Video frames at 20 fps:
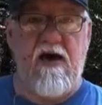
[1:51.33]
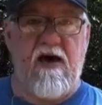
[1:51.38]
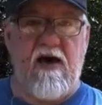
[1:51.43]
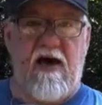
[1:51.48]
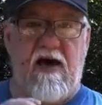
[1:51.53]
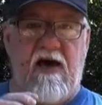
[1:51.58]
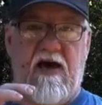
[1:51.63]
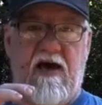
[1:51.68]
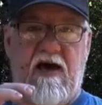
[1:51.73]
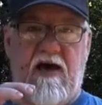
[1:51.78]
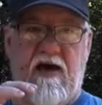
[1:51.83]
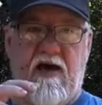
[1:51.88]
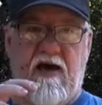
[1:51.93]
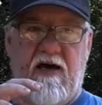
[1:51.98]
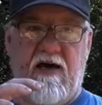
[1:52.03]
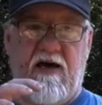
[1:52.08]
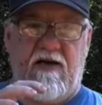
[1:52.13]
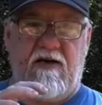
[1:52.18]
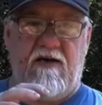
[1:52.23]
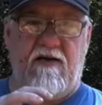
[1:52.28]

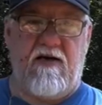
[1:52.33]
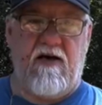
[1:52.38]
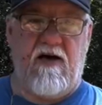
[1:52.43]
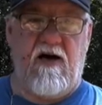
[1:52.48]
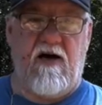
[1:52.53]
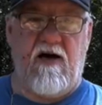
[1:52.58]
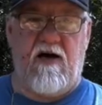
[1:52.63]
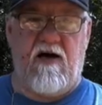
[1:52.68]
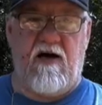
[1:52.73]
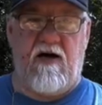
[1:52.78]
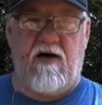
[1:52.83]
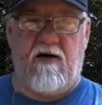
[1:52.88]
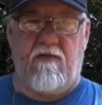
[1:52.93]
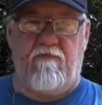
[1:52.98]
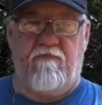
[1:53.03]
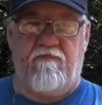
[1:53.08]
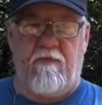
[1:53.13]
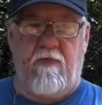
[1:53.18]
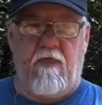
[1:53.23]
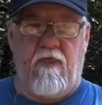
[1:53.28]
And
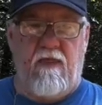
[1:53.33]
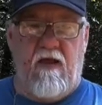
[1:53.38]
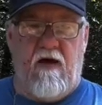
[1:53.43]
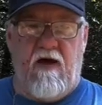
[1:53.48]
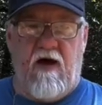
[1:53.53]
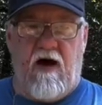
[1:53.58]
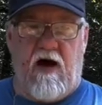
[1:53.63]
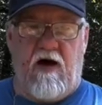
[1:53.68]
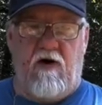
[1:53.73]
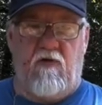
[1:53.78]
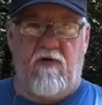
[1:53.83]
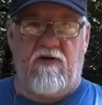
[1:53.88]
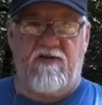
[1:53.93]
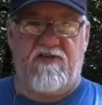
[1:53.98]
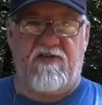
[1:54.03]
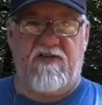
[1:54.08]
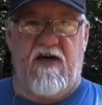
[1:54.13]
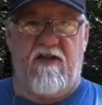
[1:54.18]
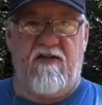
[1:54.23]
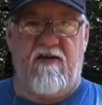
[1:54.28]
I will
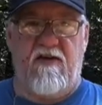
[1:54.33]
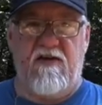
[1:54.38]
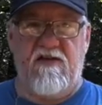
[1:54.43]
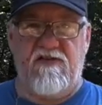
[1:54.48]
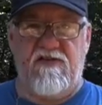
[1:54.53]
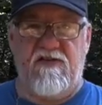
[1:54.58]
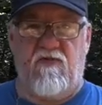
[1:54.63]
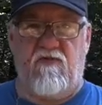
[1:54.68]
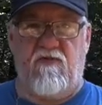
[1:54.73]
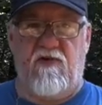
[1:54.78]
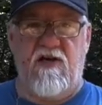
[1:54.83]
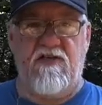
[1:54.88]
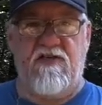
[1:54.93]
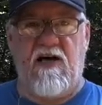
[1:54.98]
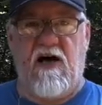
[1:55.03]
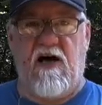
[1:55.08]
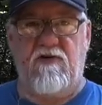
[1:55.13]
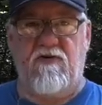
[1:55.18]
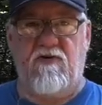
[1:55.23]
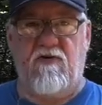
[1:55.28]
say this, Ridge
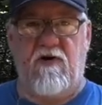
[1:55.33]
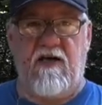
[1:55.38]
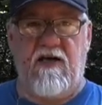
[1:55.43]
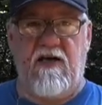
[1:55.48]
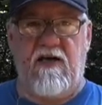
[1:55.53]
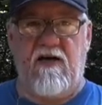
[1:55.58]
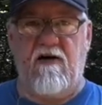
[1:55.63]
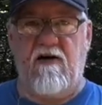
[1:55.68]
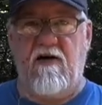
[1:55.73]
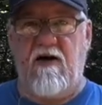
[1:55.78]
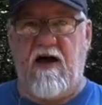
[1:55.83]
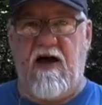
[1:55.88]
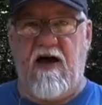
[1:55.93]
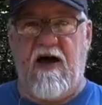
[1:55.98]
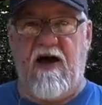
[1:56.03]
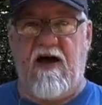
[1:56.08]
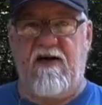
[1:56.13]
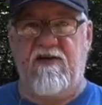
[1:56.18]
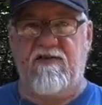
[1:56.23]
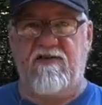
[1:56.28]
Outdoor Gear
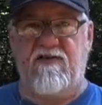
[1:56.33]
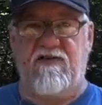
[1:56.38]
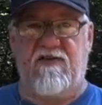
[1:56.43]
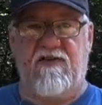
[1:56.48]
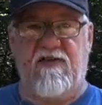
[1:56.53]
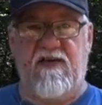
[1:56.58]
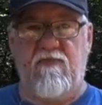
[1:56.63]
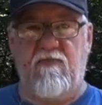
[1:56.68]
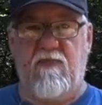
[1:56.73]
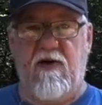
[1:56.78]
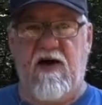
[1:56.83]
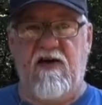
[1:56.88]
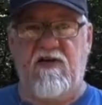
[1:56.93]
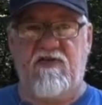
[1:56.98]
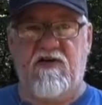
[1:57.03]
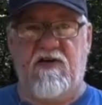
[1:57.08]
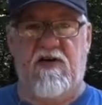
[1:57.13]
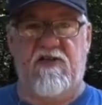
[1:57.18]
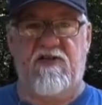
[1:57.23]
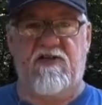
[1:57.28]
has the
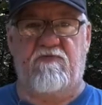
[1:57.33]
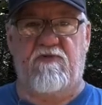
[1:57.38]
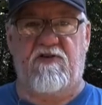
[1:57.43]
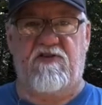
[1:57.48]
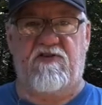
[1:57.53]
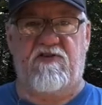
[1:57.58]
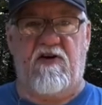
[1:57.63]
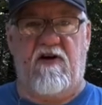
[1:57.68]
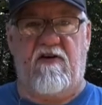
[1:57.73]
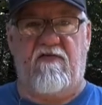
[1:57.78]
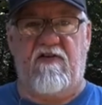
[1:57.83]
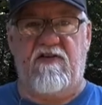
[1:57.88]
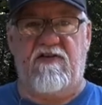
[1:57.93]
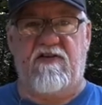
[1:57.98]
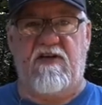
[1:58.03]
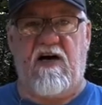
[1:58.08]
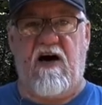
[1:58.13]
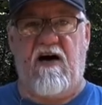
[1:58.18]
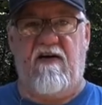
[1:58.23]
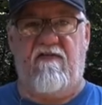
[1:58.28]
best customer
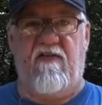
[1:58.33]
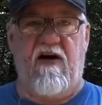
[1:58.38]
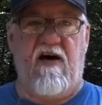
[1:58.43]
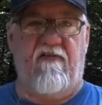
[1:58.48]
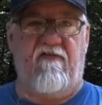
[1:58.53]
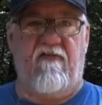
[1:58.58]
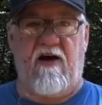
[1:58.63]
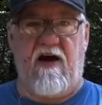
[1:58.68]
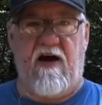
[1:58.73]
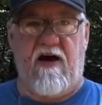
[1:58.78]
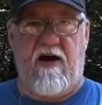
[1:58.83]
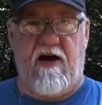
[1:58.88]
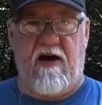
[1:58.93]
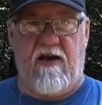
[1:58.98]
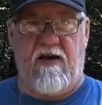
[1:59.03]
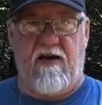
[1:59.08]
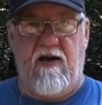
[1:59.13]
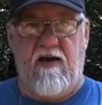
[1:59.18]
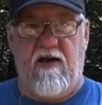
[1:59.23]
service I've ever had.